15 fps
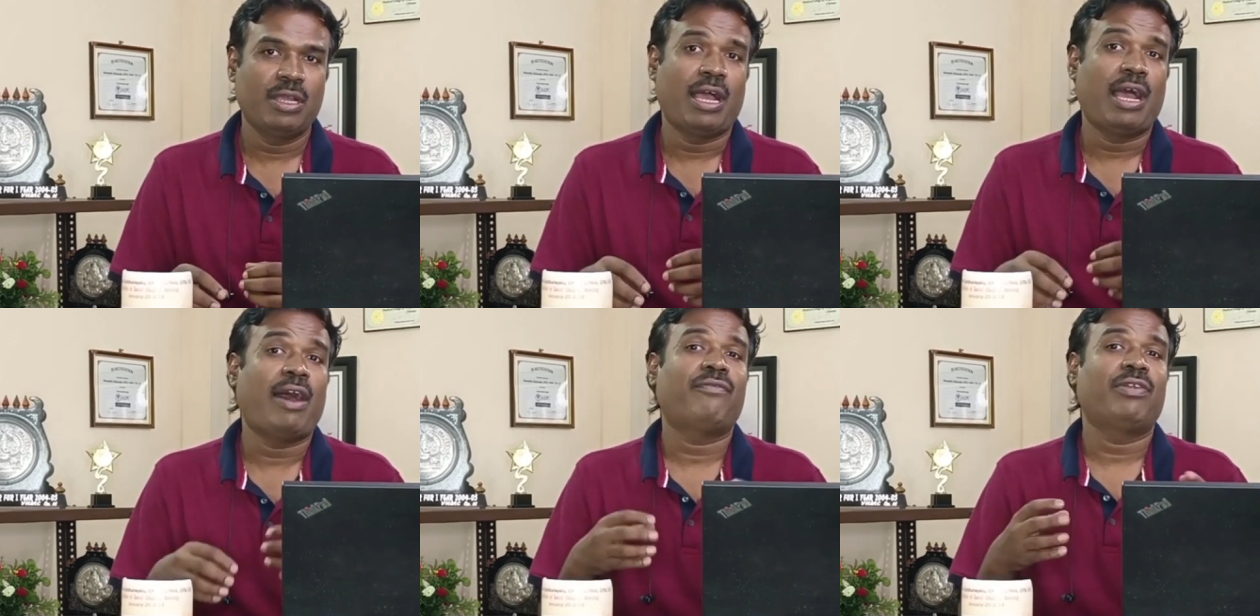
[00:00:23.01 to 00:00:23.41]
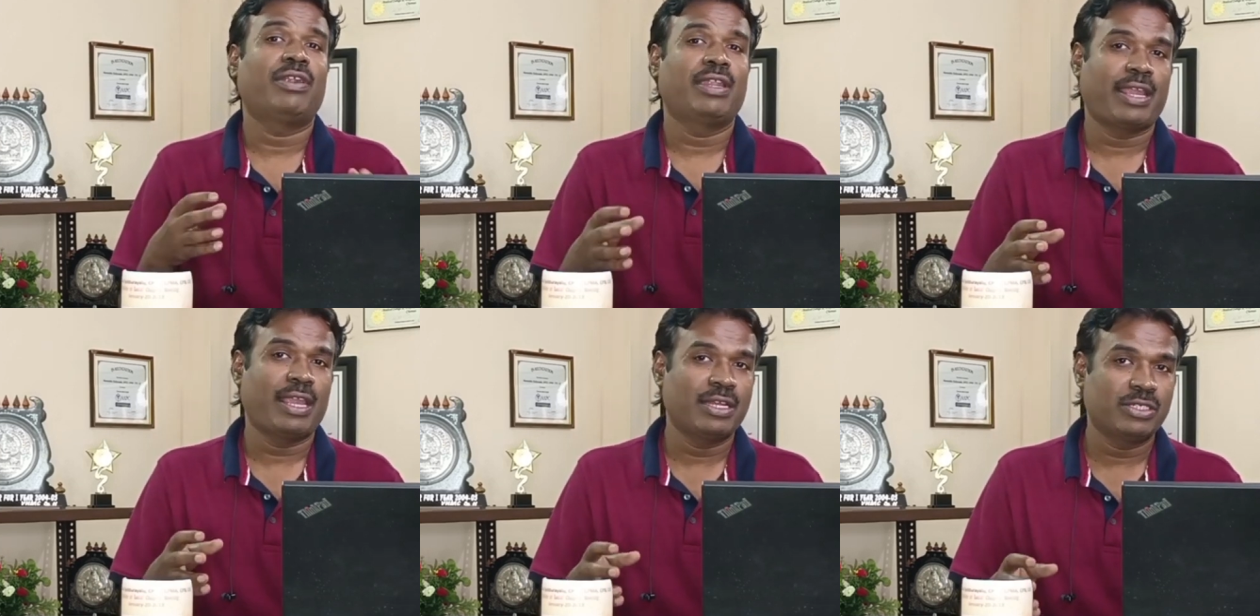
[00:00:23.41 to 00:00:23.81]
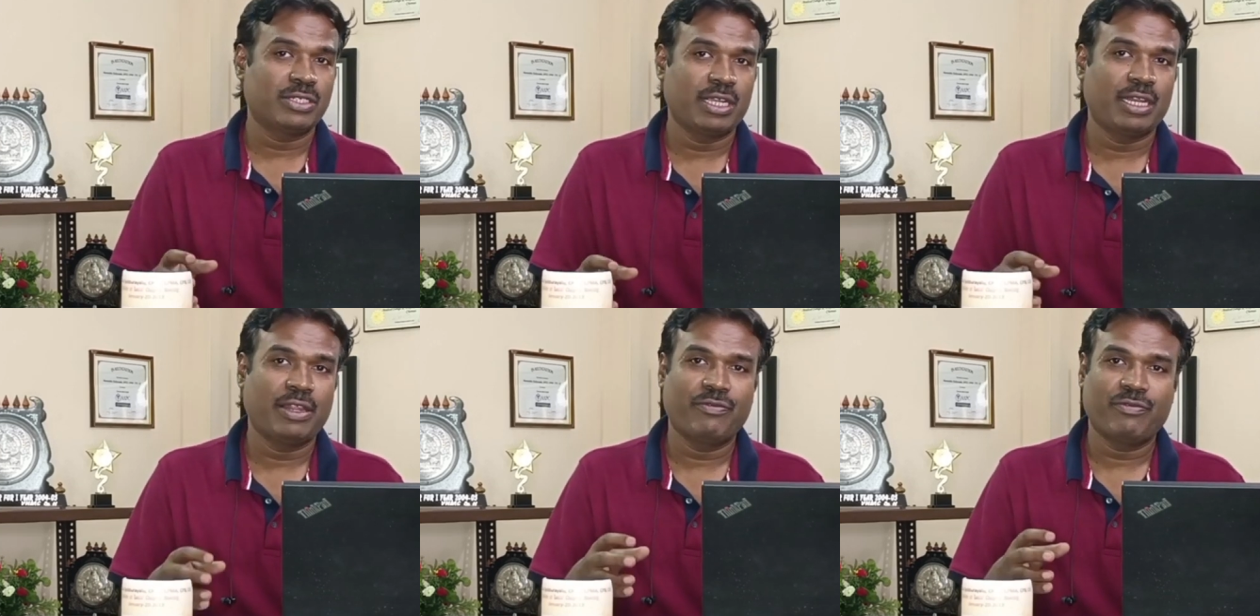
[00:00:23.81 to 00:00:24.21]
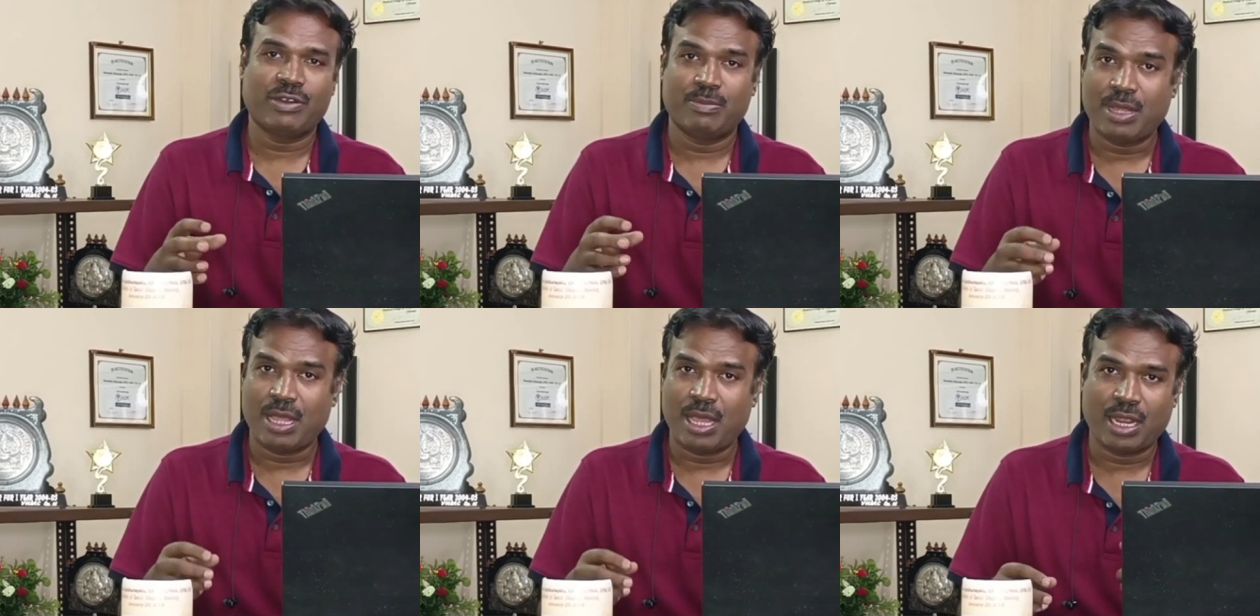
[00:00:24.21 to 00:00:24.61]
after taking training
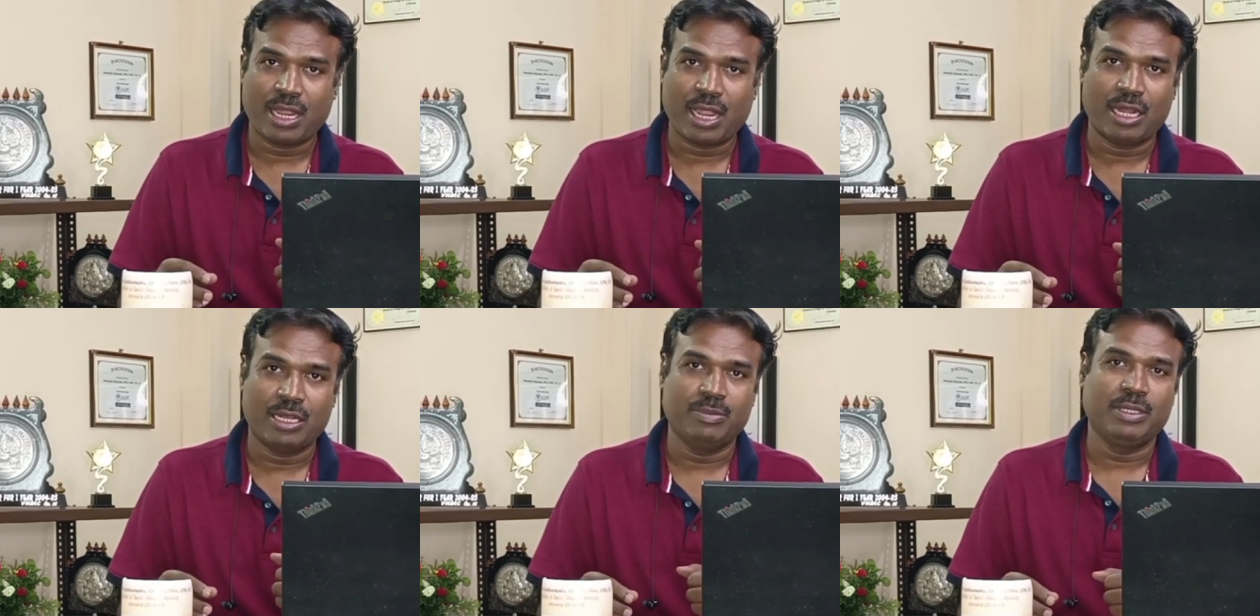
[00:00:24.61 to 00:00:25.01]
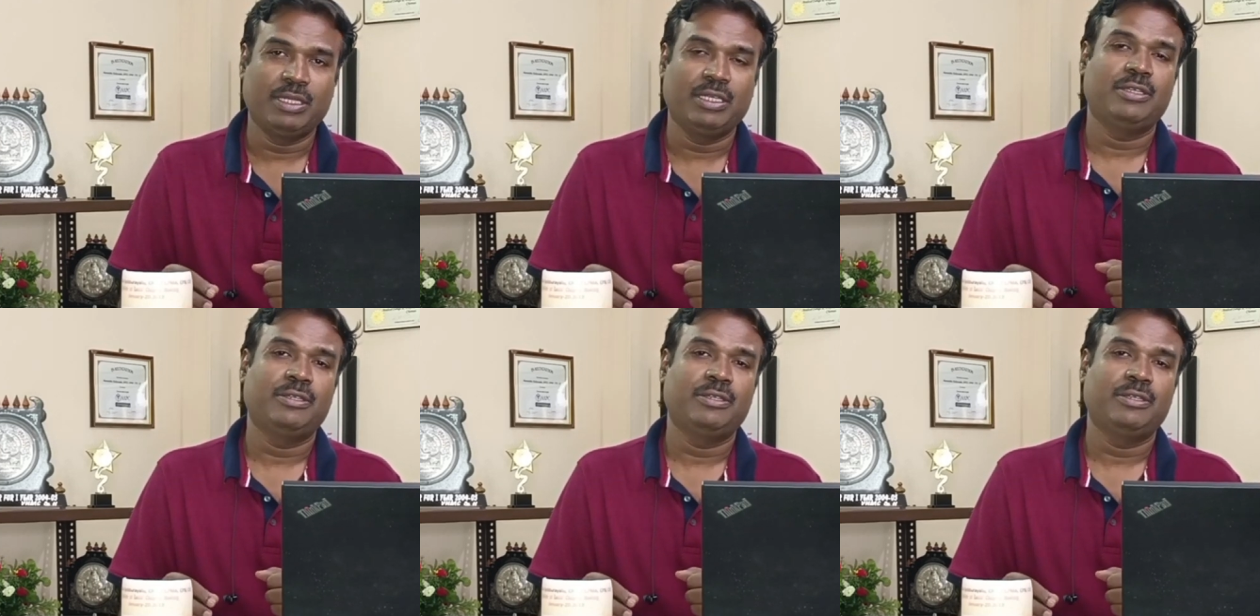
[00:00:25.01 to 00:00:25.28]
from our academy.